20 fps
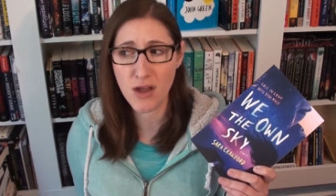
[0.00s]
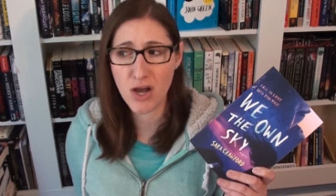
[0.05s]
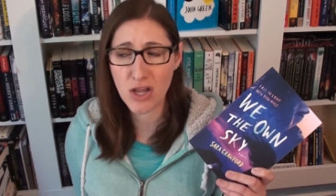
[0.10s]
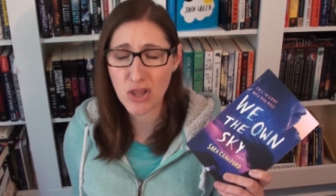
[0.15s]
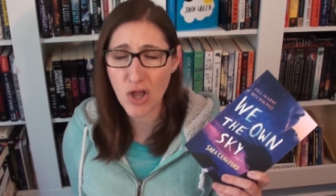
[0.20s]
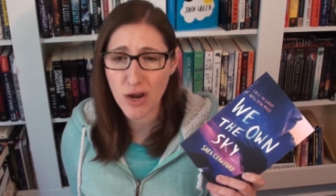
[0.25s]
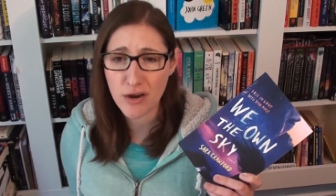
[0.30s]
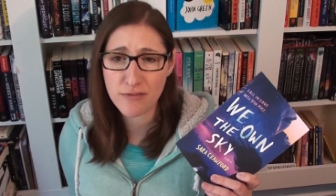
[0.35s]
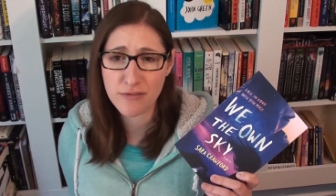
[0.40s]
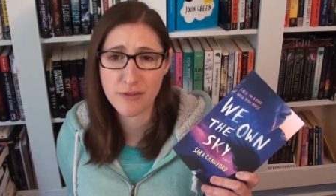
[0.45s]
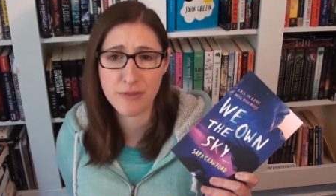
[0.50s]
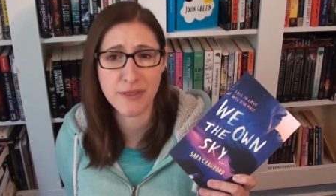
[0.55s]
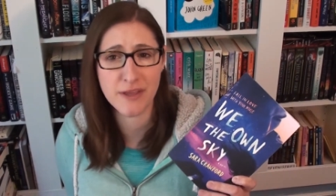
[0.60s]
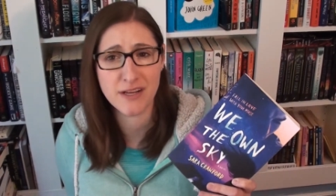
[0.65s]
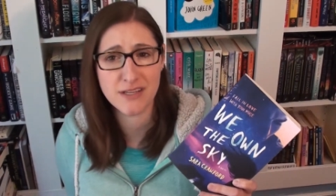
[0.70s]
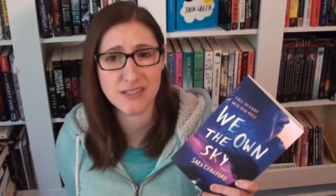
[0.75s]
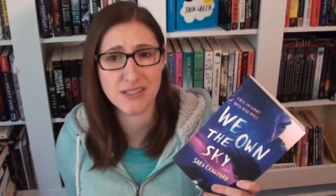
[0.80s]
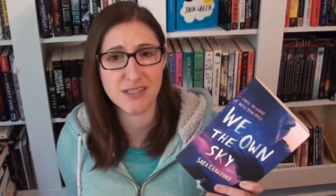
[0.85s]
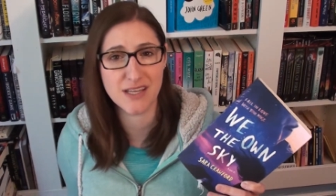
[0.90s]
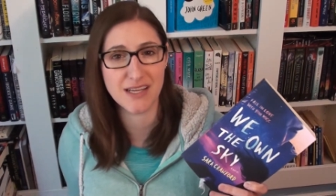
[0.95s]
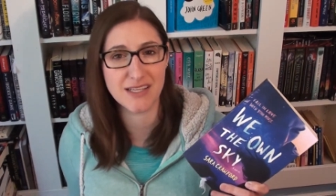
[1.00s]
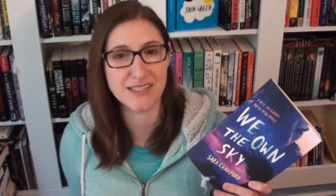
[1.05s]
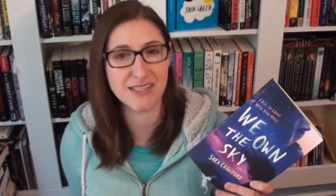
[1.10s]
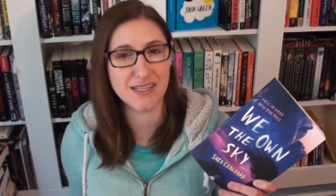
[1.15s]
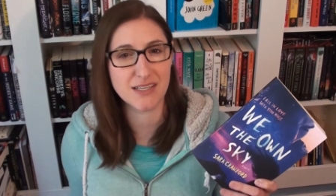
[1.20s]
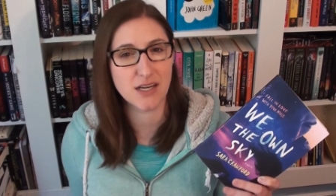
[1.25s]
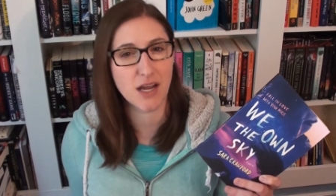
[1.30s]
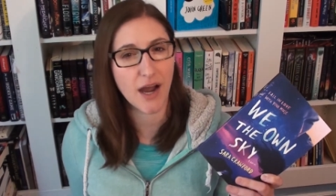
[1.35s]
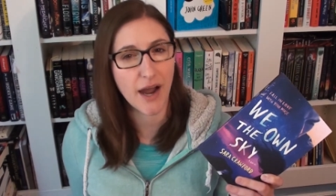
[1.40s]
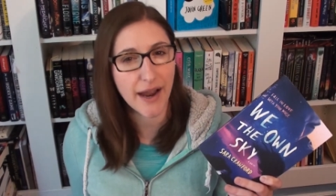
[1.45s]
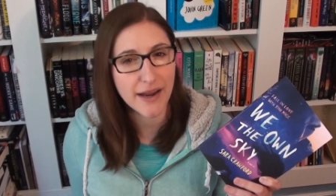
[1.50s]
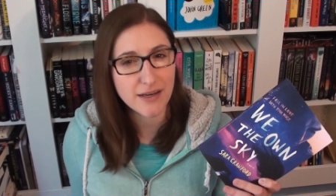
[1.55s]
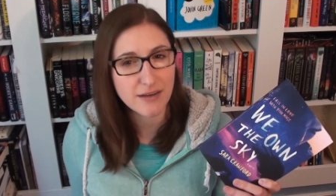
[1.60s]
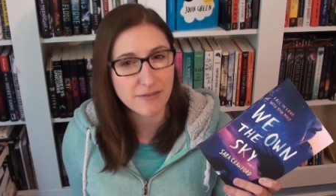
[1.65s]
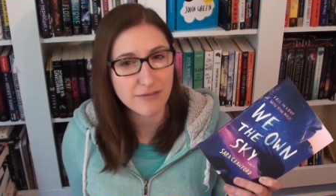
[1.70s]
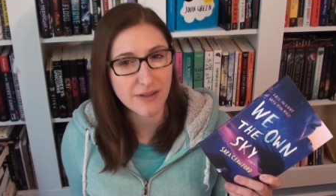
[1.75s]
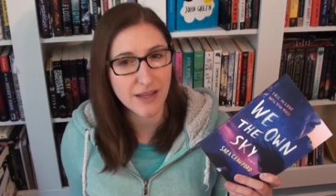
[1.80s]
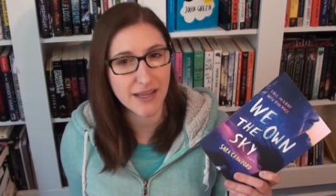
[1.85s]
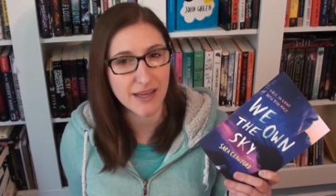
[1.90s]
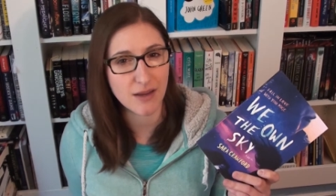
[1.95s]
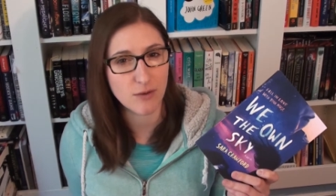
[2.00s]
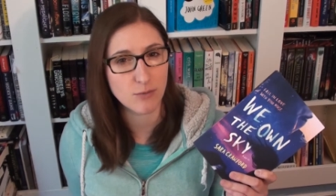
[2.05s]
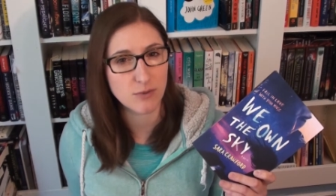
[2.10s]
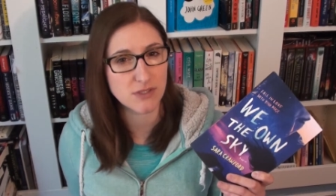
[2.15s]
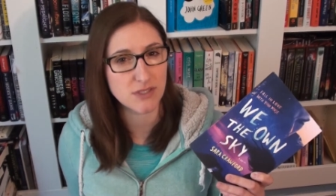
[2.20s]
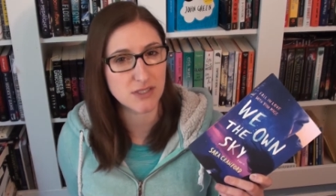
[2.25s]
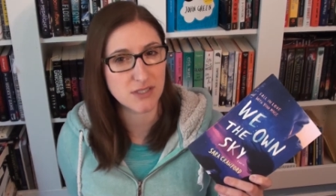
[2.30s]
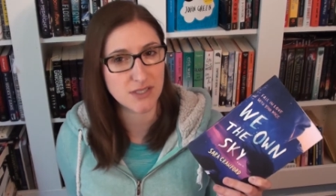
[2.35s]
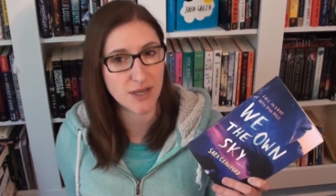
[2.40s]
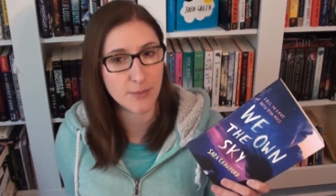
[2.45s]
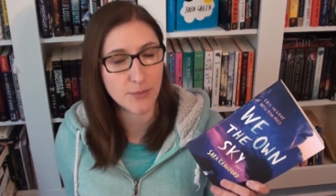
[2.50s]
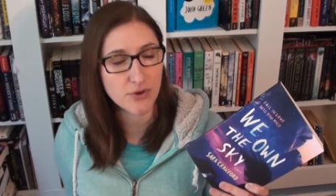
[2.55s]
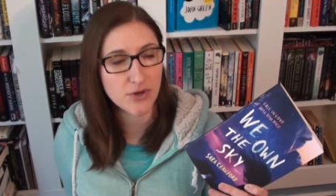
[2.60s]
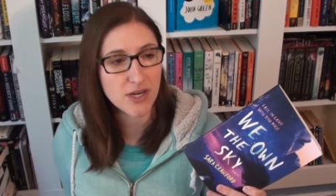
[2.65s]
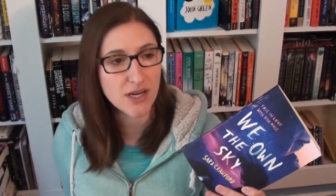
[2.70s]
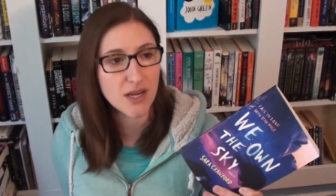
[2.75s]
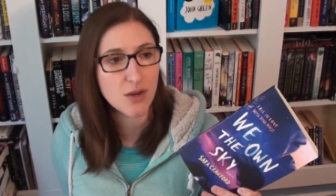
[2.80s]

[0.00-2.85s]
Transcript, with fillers: a lot of the things that they did kind of like it was a summary.